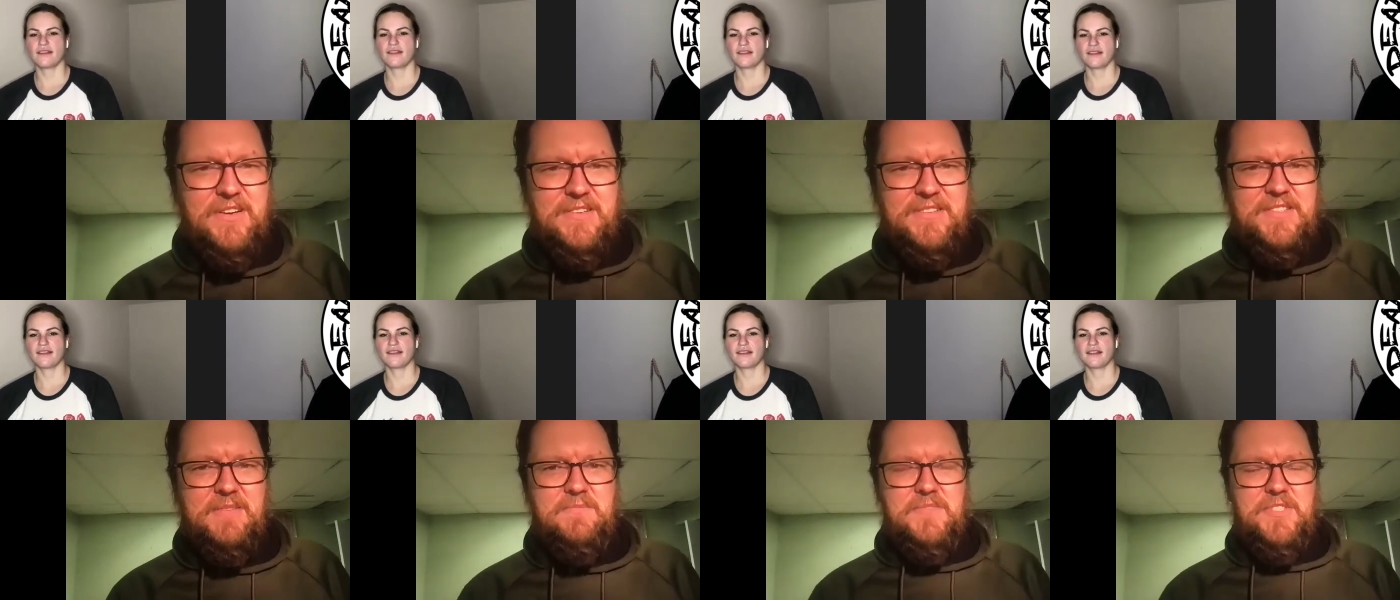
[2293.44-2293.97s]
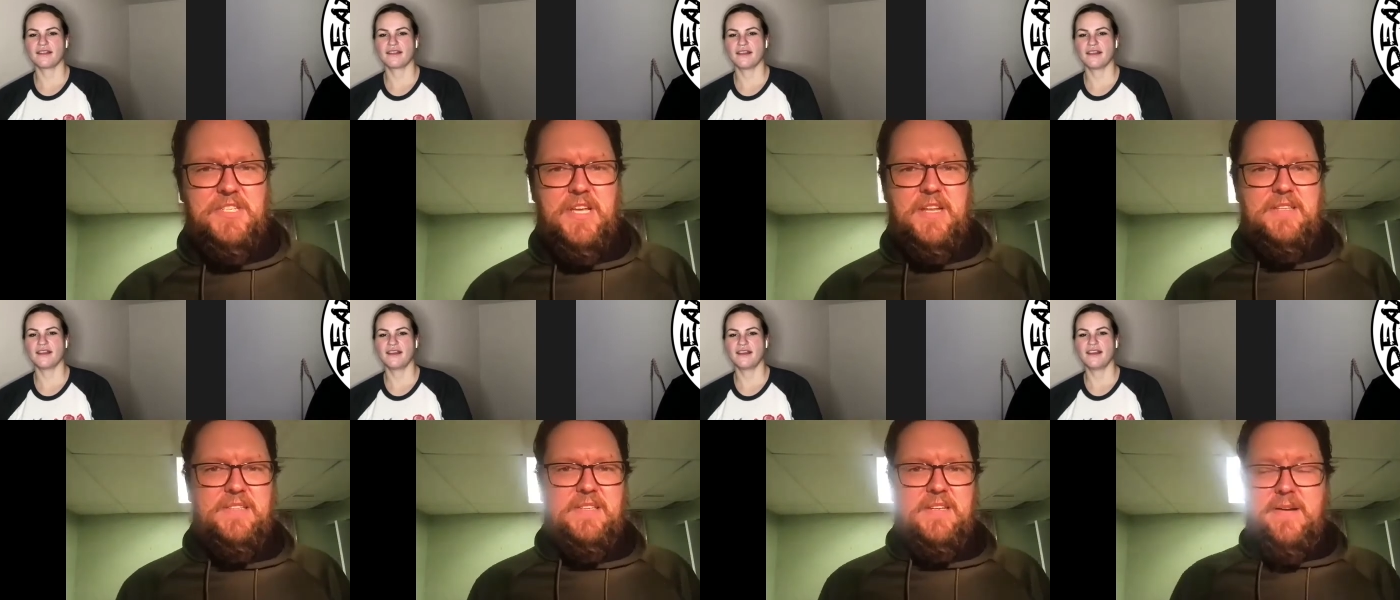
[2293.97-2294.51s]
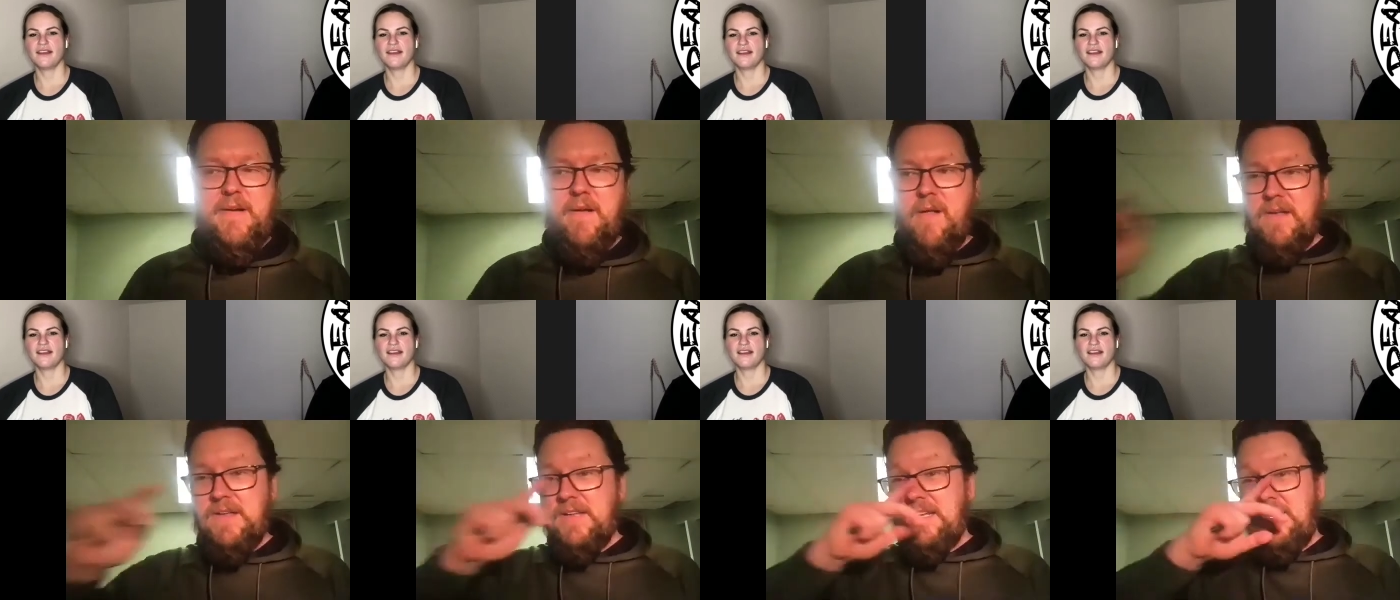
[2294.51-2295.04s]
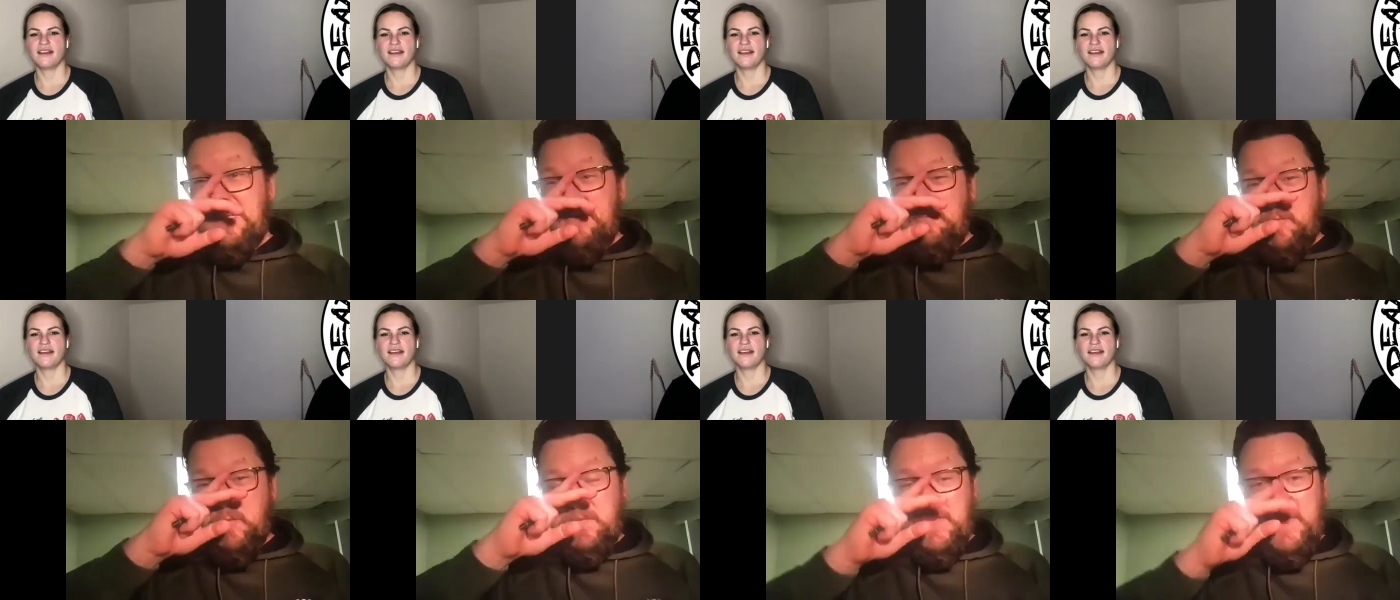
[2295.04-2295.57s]
Speaker 1: or some shit.
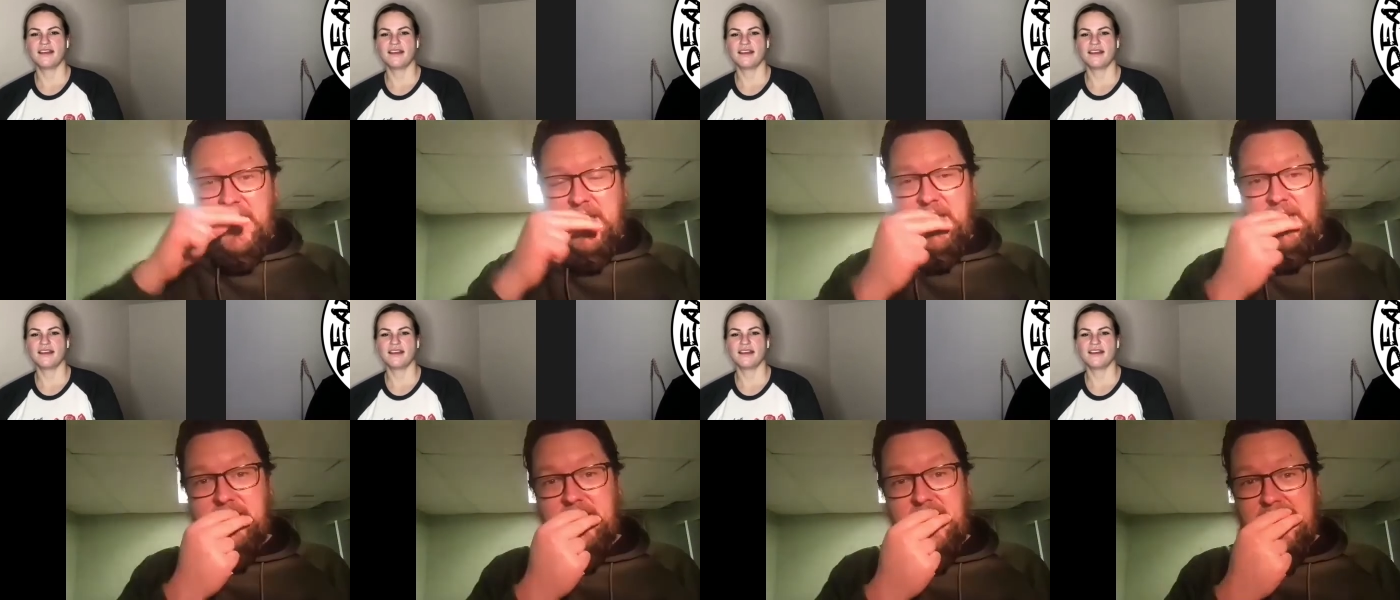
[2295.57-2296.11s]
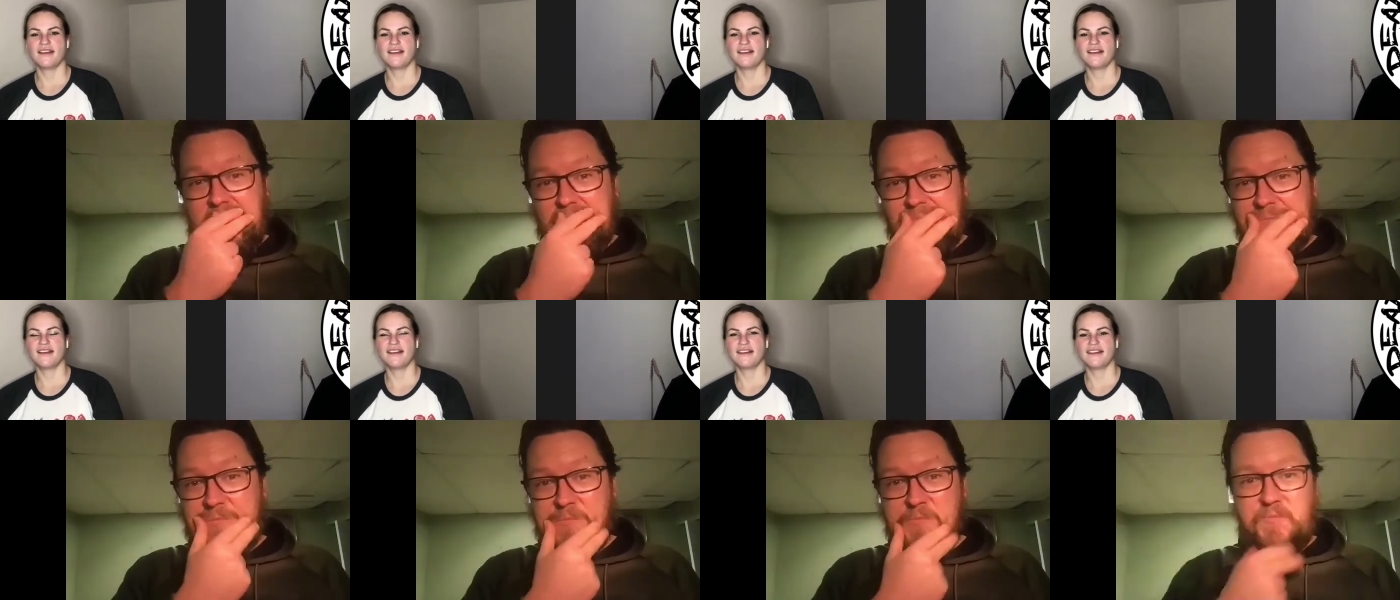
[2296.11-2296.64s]
And um,